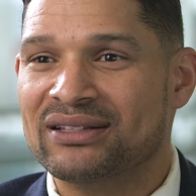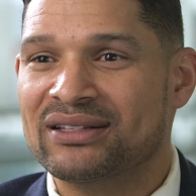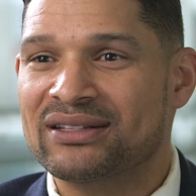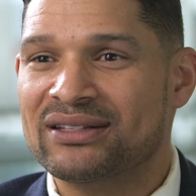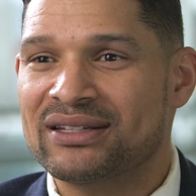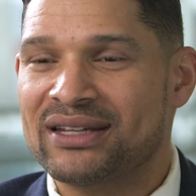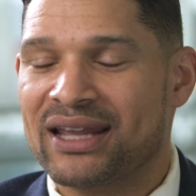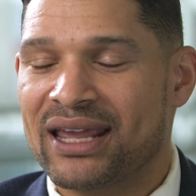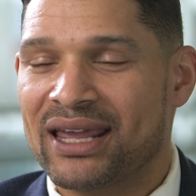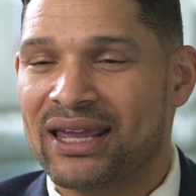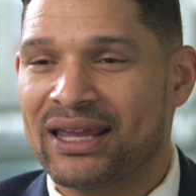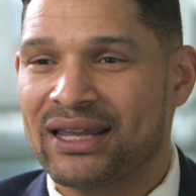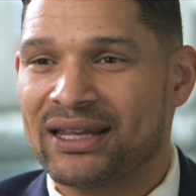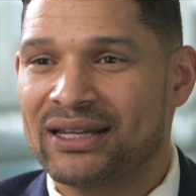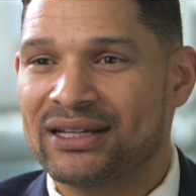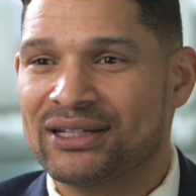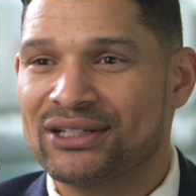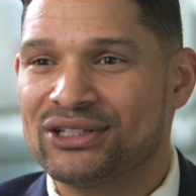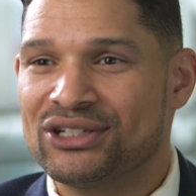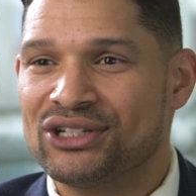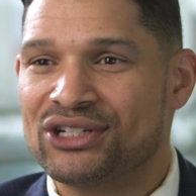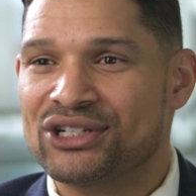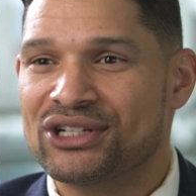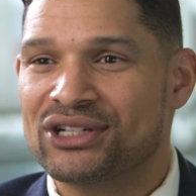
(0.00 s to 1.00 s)

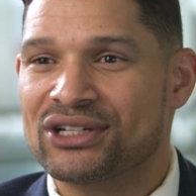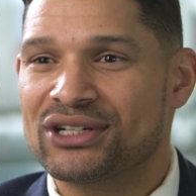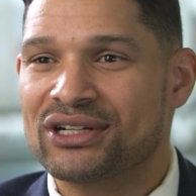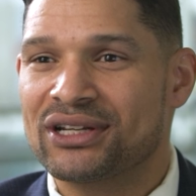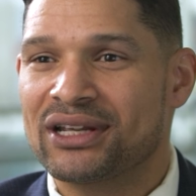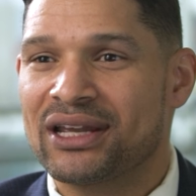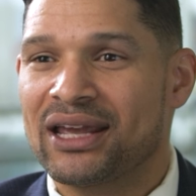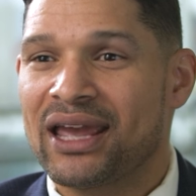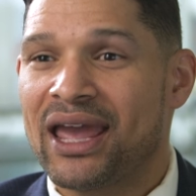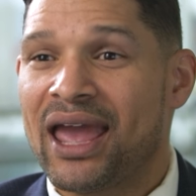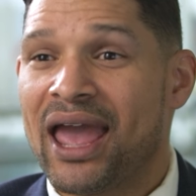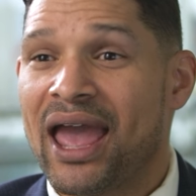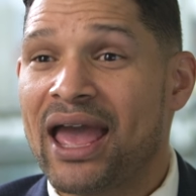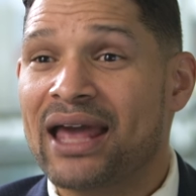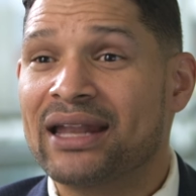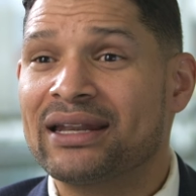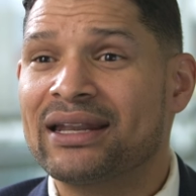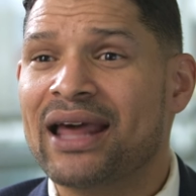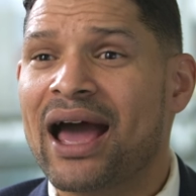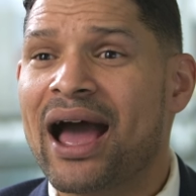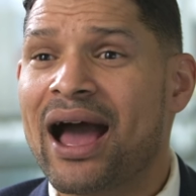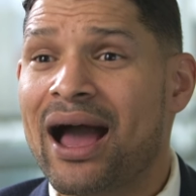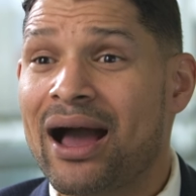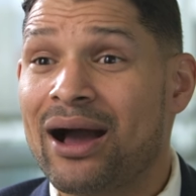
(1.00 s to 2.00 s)
stage and
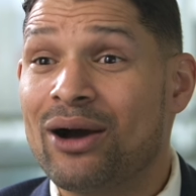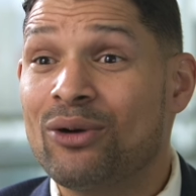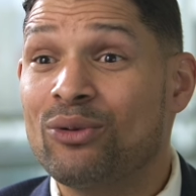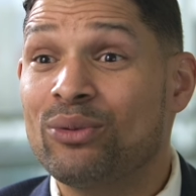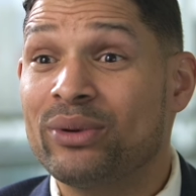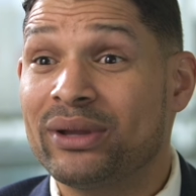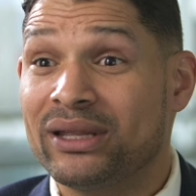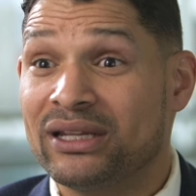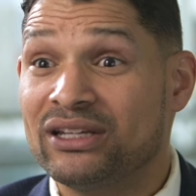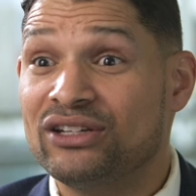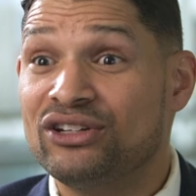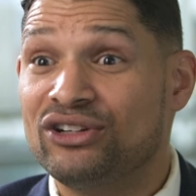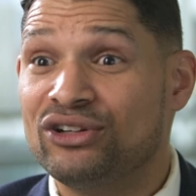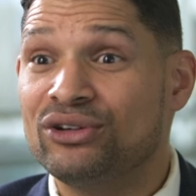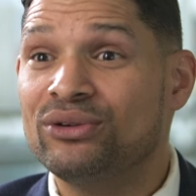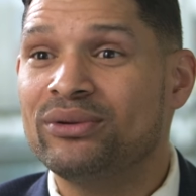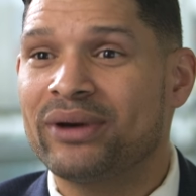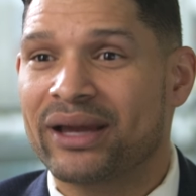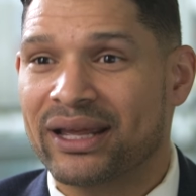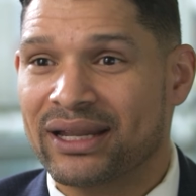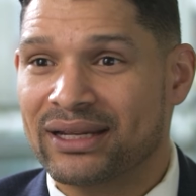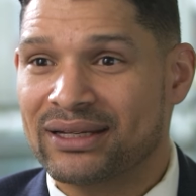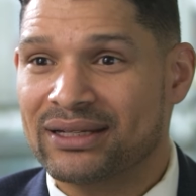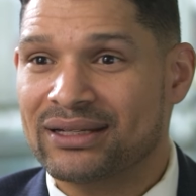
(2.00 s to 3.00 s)
how we do
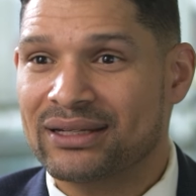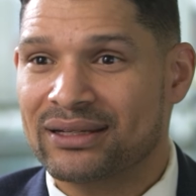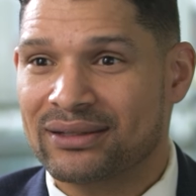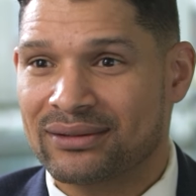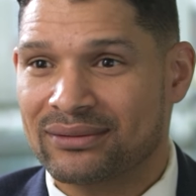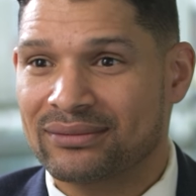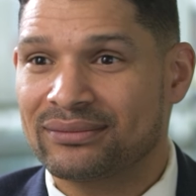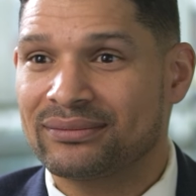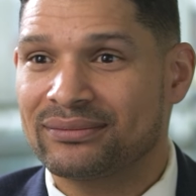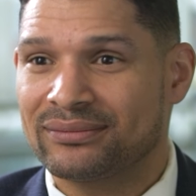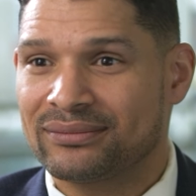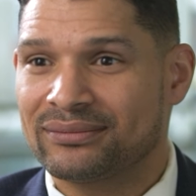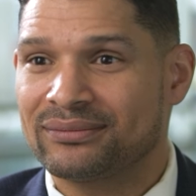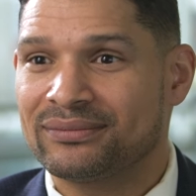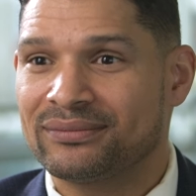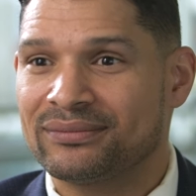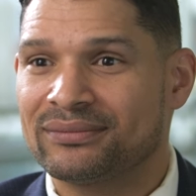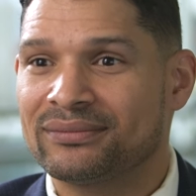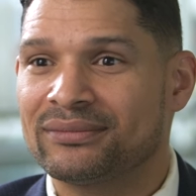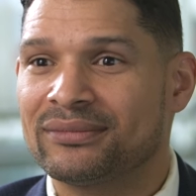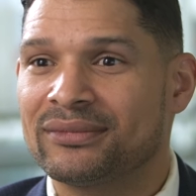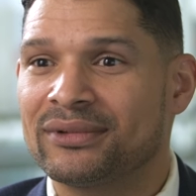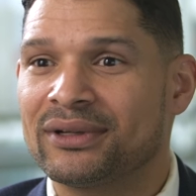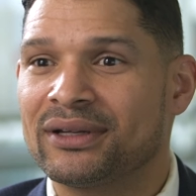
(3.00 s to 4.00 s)
it
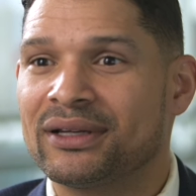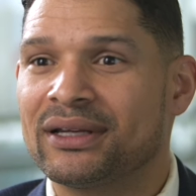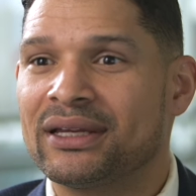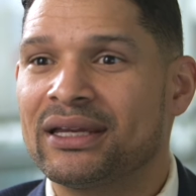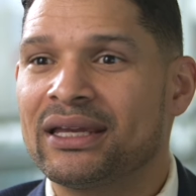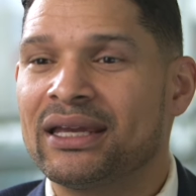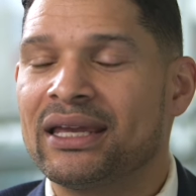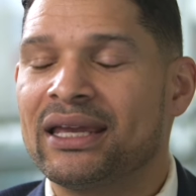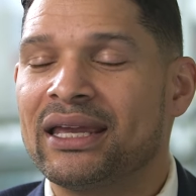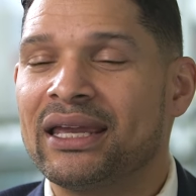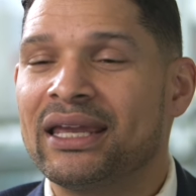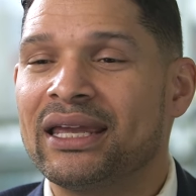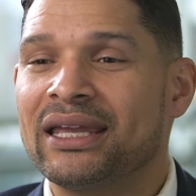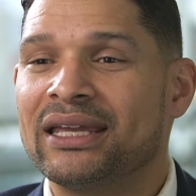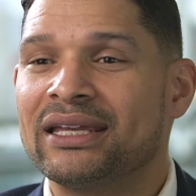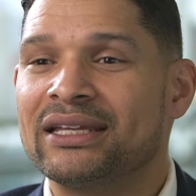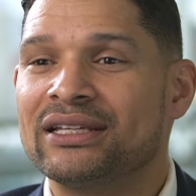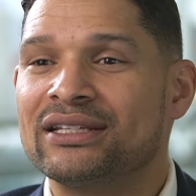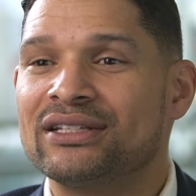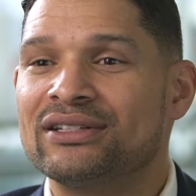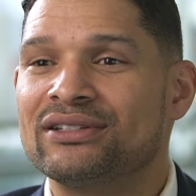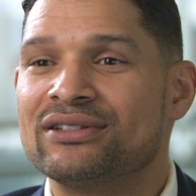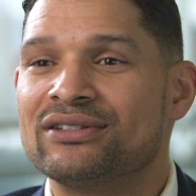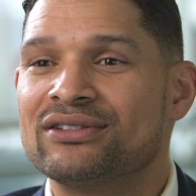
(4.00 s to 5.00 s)

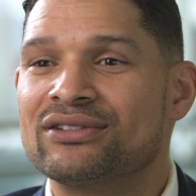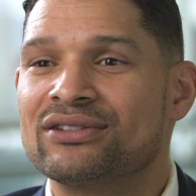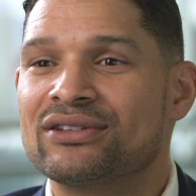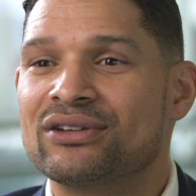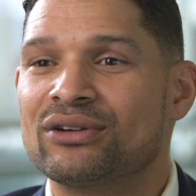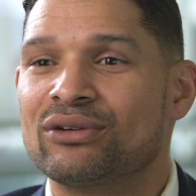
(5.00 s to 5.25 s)
is